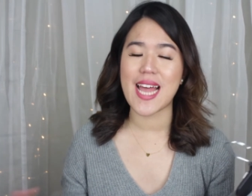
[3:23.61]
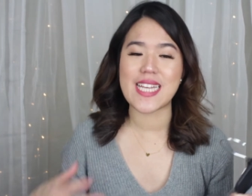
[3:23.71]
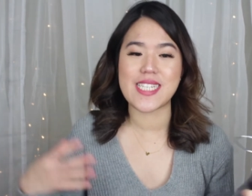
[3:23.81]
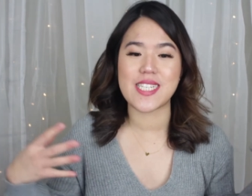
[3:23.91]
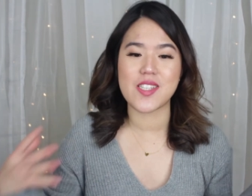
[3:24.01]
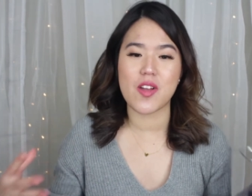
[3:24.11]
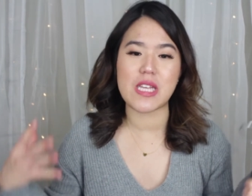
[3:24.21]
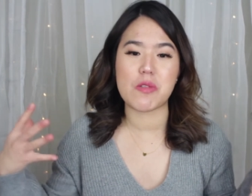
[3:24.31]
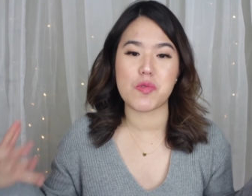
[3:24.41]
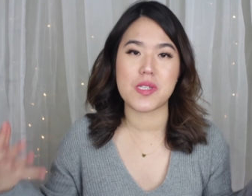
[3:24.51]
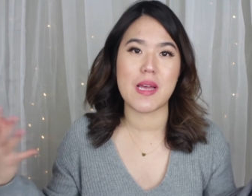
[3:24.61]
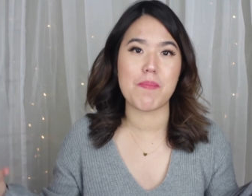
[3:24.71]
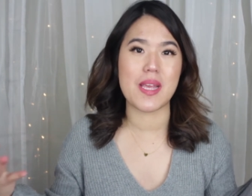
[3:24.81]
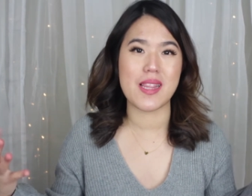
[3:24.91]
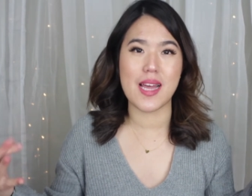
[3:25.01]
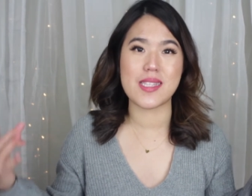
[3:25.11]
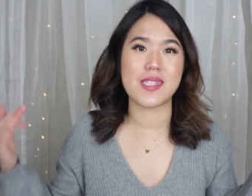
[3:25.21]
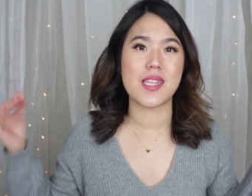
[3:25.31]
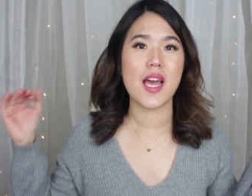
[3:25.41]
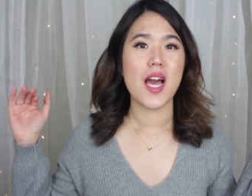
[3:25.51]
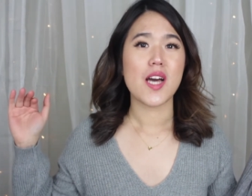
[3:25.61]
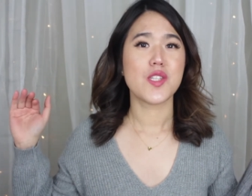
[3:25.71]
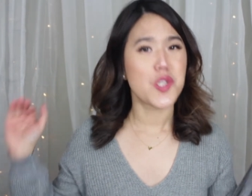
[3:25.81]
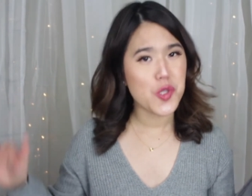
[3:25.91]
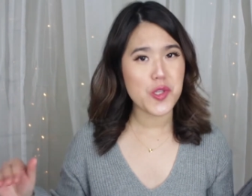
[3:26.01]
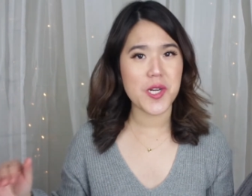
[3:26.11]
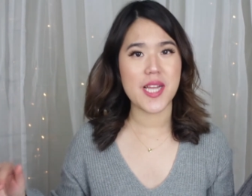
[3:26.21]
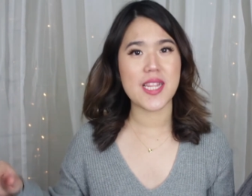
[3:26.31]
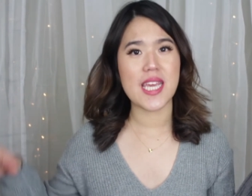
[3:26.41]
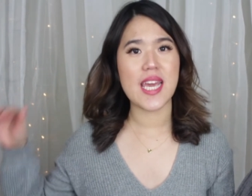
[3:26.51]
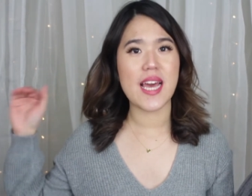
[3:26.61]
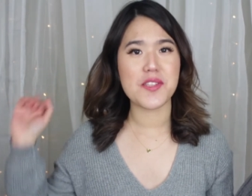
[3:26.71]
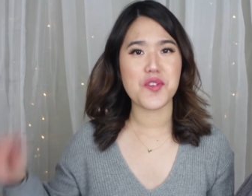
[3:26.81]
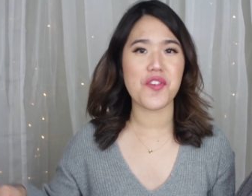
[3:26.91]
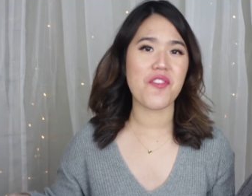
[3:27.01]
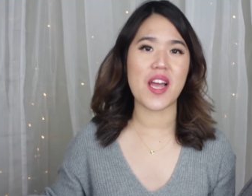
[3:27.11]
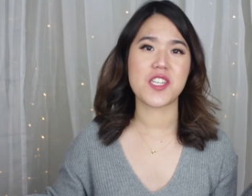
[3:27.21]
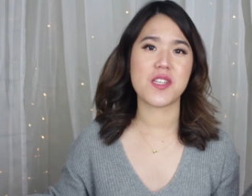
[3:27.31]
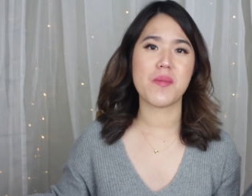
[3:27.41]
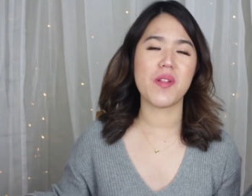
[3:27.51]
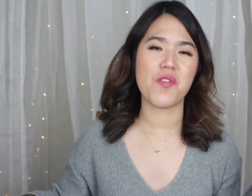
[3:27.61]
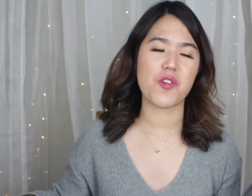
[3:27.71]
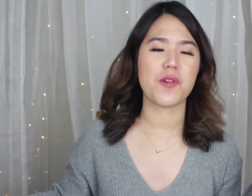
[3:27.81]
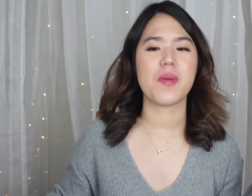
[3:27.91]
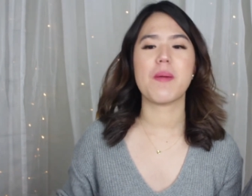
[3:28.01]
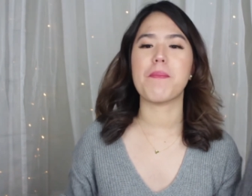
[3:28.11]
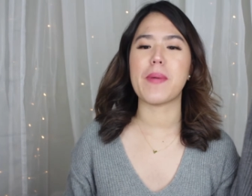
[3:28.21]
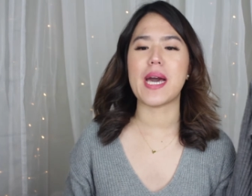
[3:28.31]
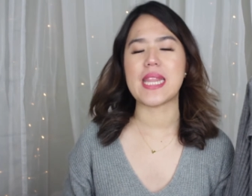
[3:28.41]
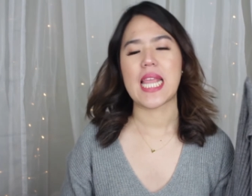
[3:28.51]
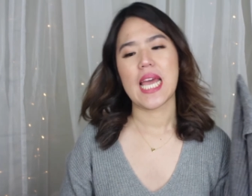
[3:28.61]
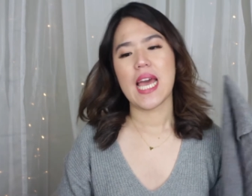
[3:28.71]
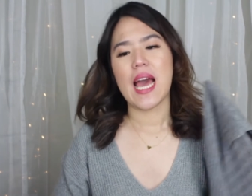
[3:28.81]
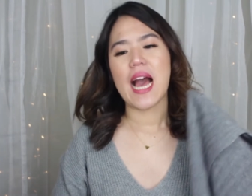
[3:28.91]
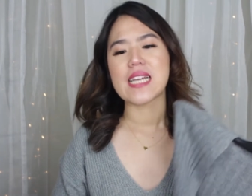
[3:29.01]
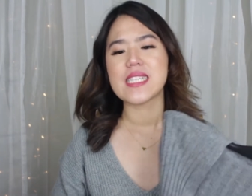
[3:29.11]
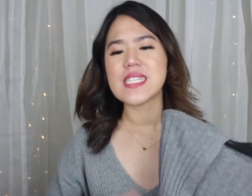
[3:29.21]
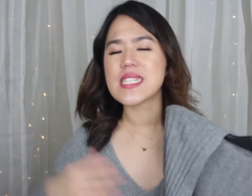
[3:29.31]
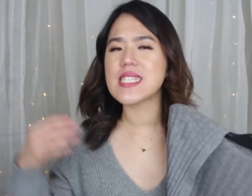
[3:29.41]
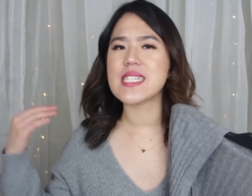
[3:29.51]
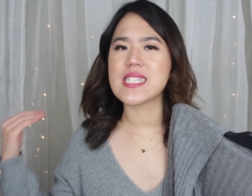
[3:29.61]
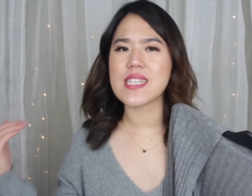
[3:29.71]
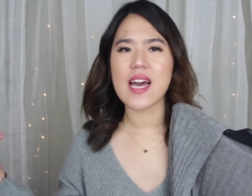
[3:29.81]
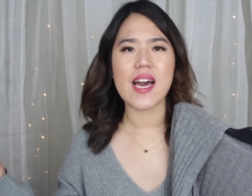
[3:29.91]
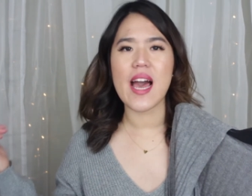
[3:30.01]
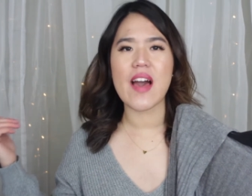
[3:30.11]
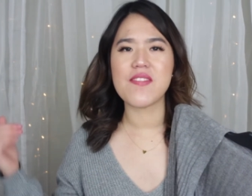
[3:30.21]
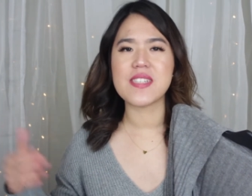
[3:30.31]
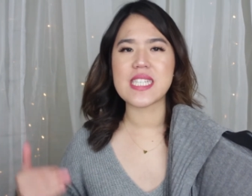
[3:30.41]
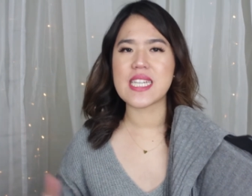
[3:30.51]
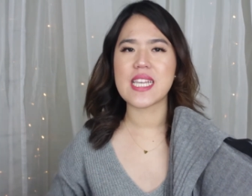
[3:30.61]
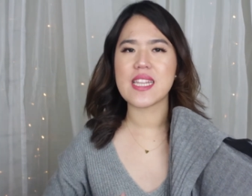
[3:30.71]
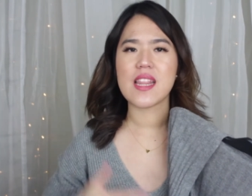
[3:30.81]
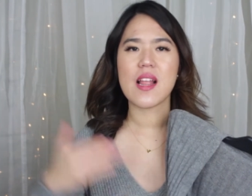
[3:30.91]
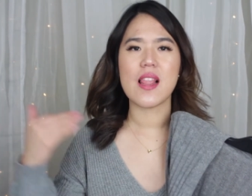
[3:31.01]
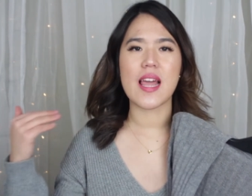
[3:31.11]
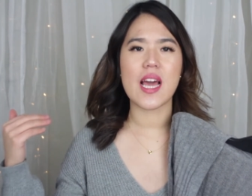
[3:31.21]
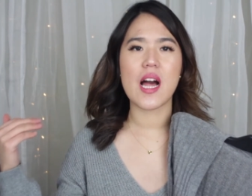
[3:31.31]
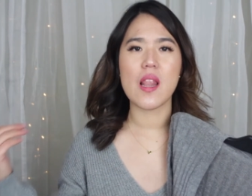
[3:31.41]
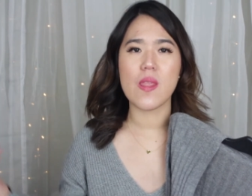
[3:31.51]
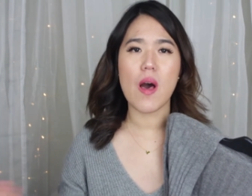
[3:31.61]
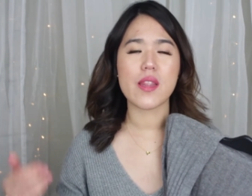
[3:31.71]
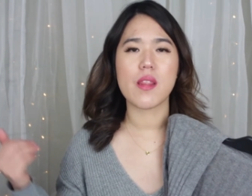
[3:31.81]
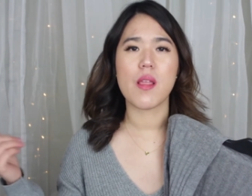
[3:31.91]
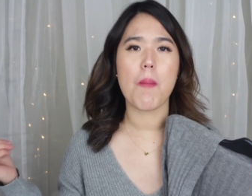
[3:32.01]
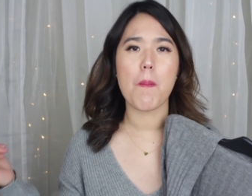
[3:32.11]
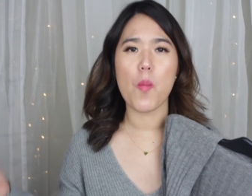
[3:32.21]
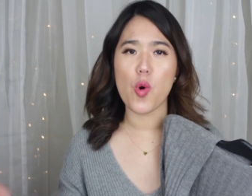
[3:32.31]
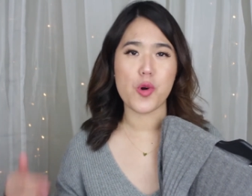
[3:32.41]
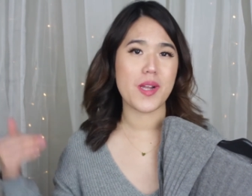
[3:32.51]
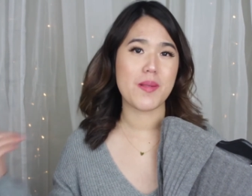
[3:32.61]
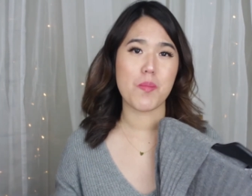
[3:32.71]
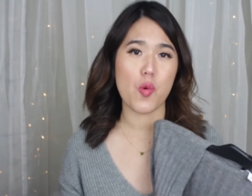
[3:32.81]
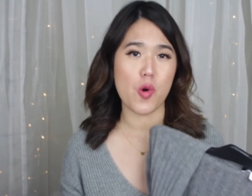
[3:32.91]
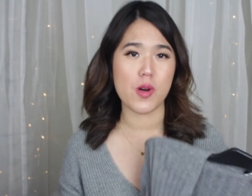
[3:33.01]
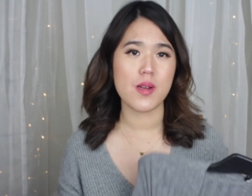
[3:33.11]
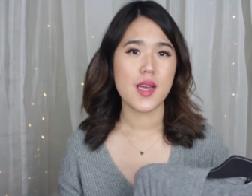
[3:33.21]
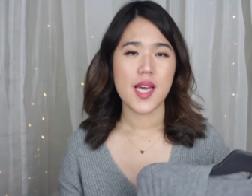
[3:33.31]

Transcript: I just thought it was something that's too trendy and too fashionable for me, but I just uh, have seen it like a lot more and more